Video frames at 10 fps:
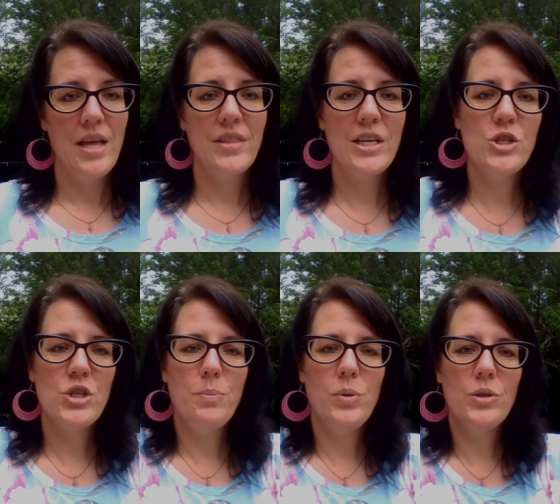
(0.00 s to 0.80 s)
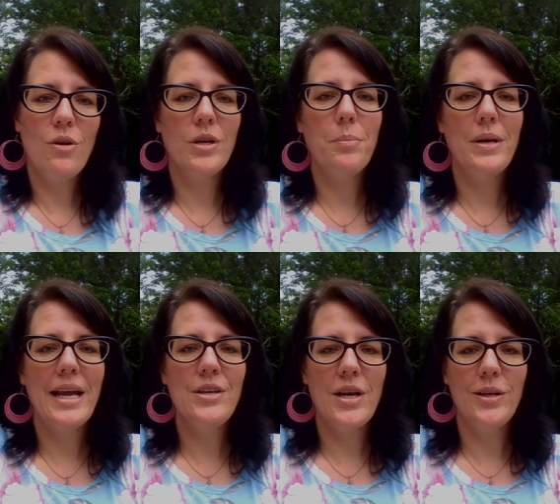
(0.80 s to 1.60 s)
Then she put on a
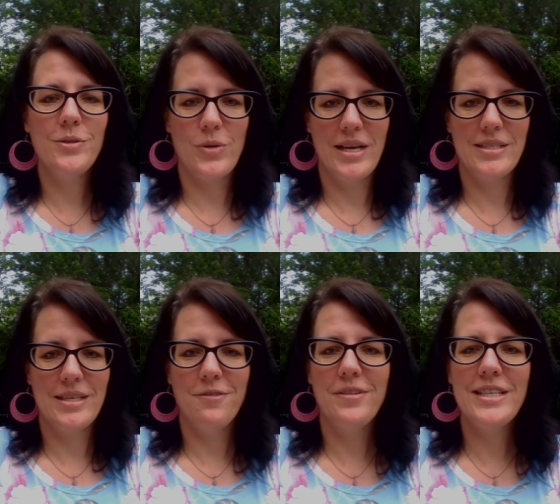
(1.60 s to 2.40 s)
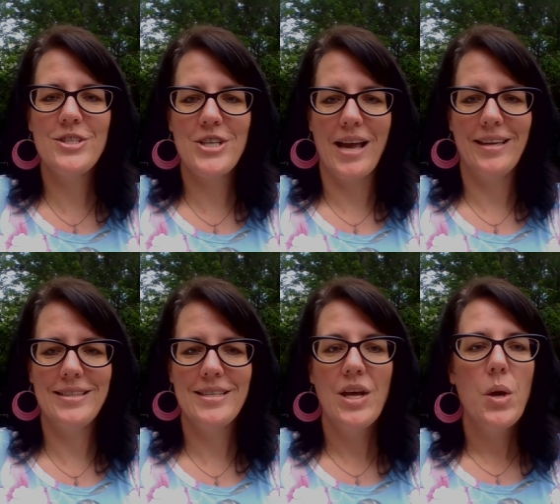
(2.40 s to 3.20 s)
plain yellow dress and a fleece
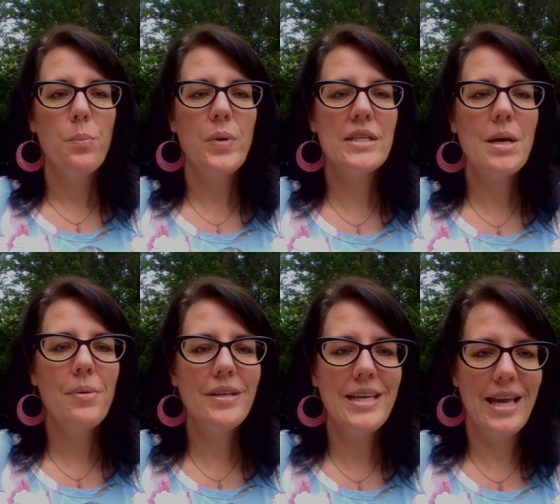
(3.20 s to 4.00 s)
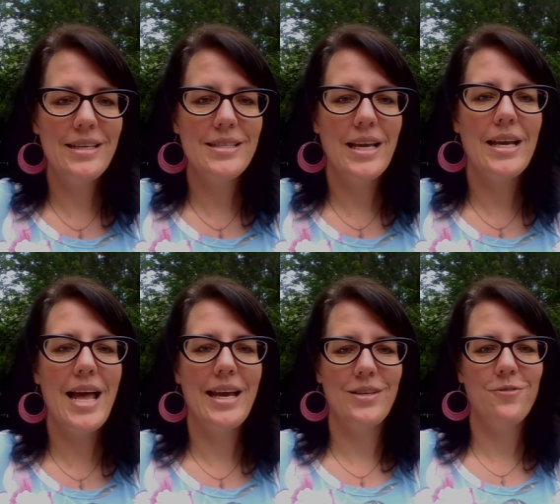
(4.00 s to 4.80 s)
jacket, picked up her kit, and
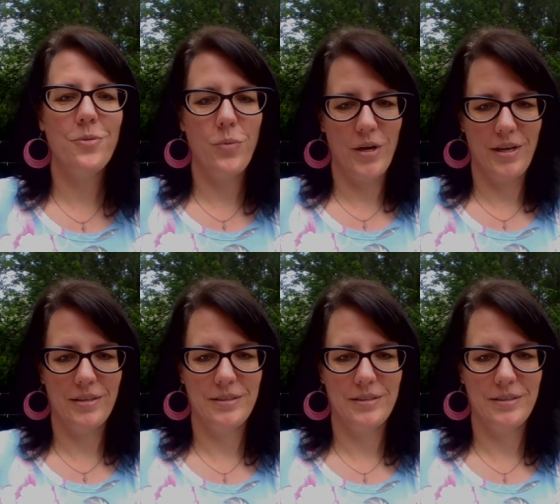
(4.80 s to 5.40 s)
headed for work.